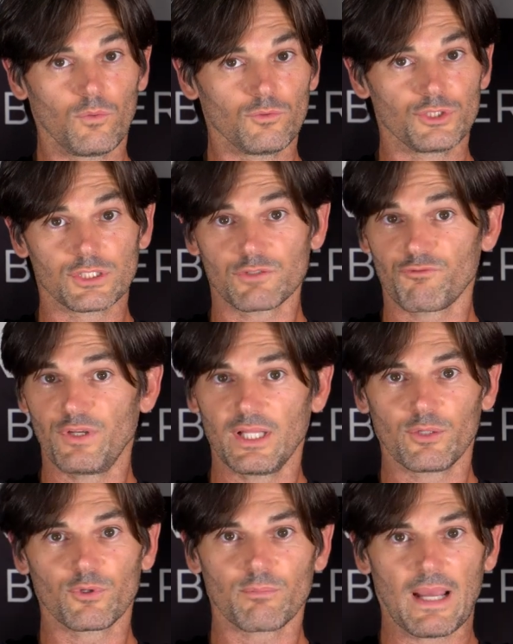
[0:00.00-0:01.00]
just
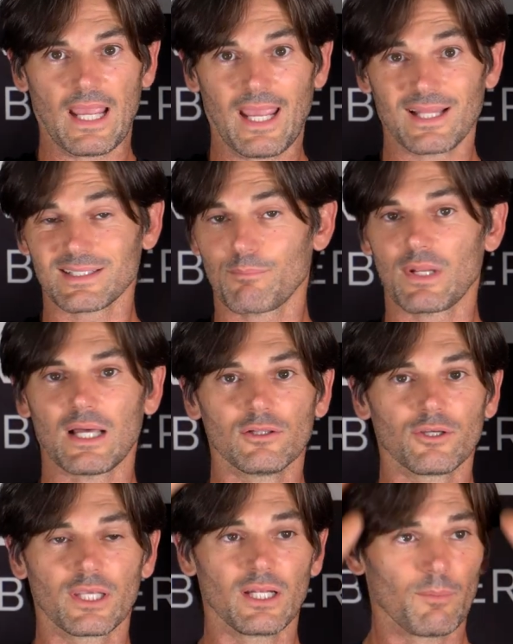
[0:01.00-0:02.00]
feeling with my hands. I'm not
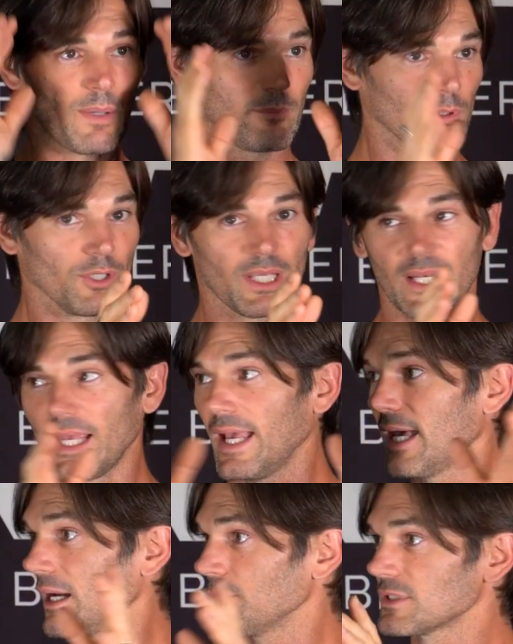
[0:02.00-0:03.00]
looking up, I'm looking
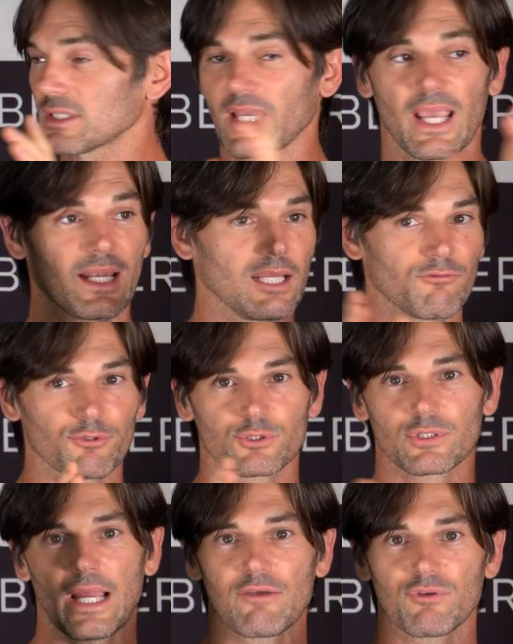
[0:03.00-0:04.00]
ahead, I'm scanning for
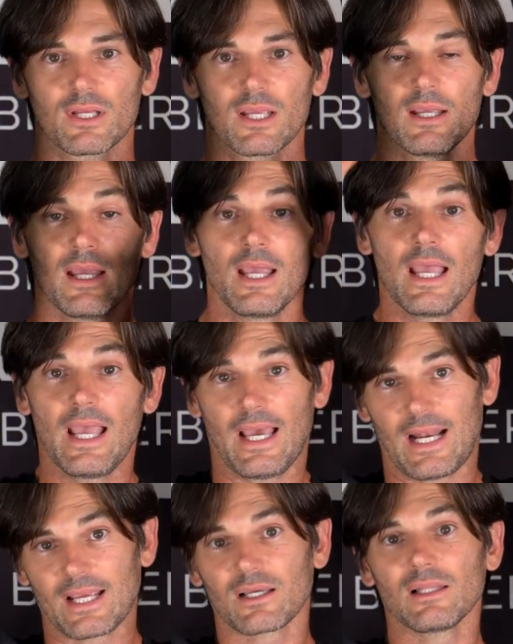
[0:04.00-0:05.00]
traffic,
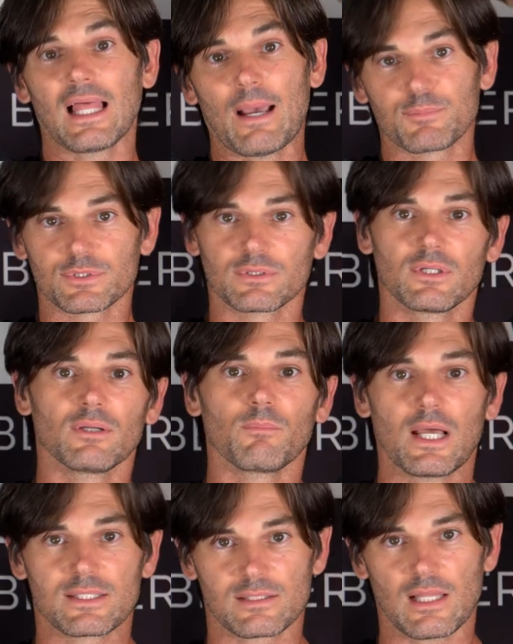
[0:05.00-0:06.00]
and I collapse
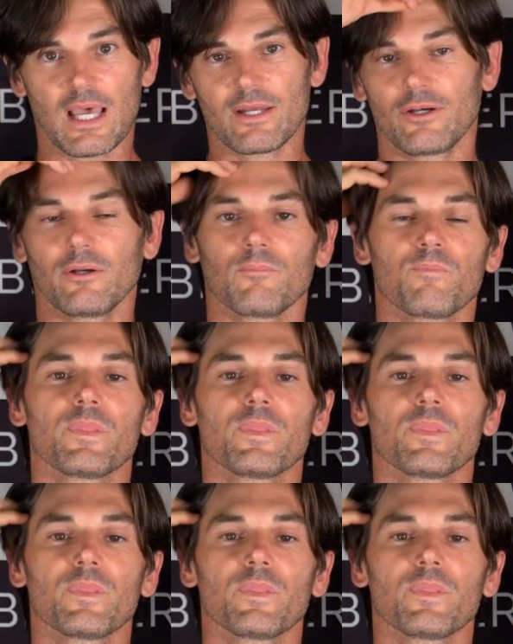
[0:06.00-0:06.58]
my slider.